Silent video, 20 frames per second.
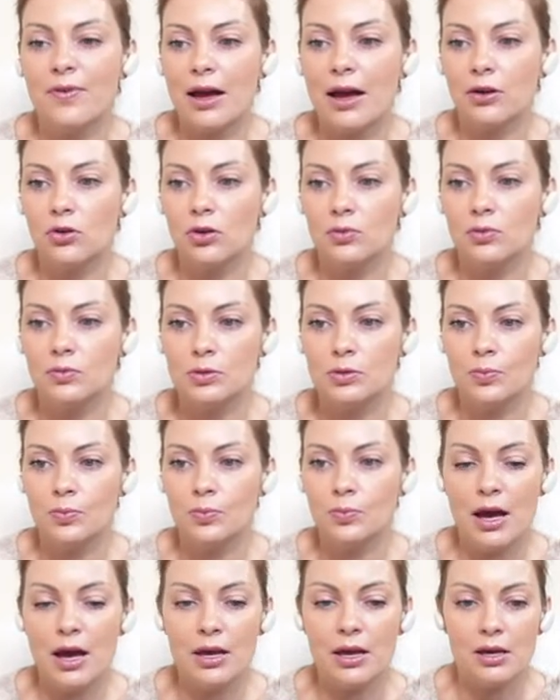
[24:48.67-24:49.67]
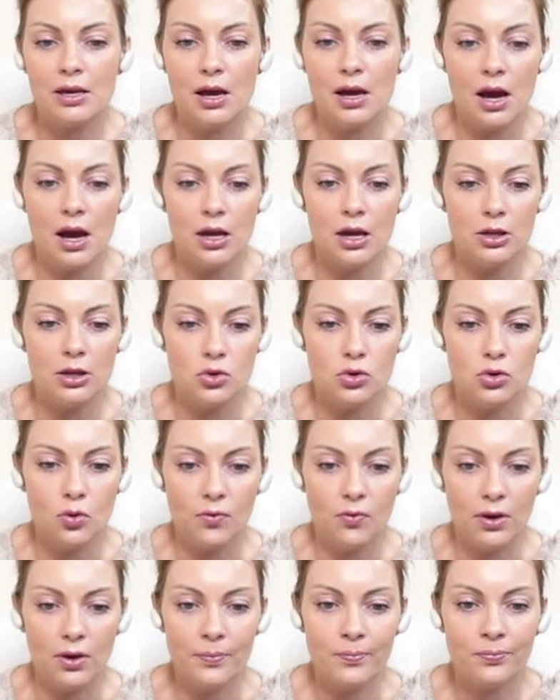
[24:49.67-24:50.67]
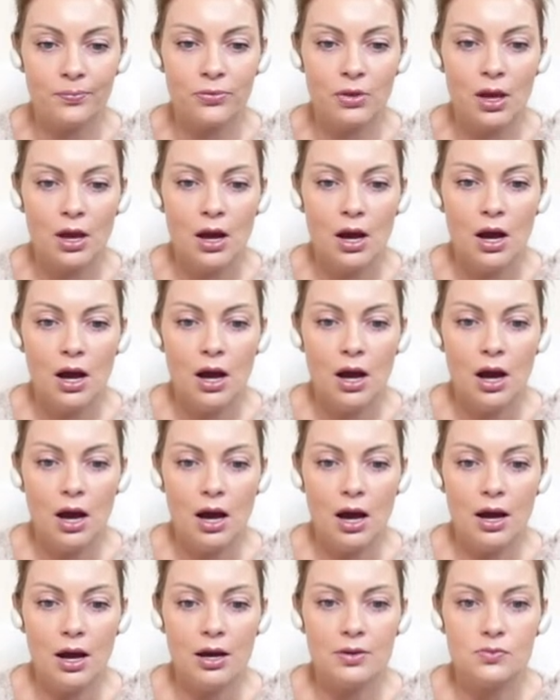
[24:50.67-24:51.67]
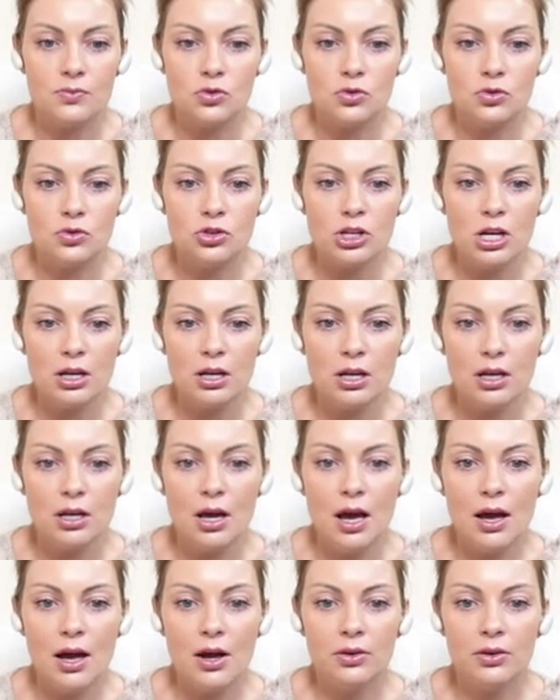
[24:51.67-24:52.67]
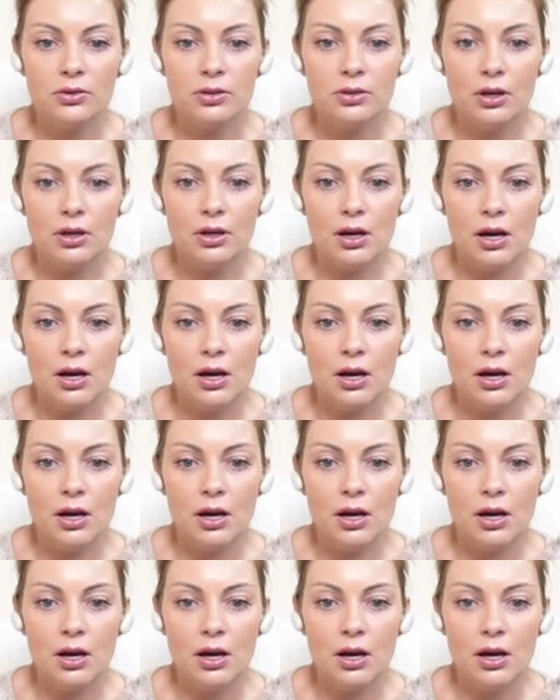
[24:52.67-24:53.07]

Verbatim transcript: vacuums by by Um, so check it out.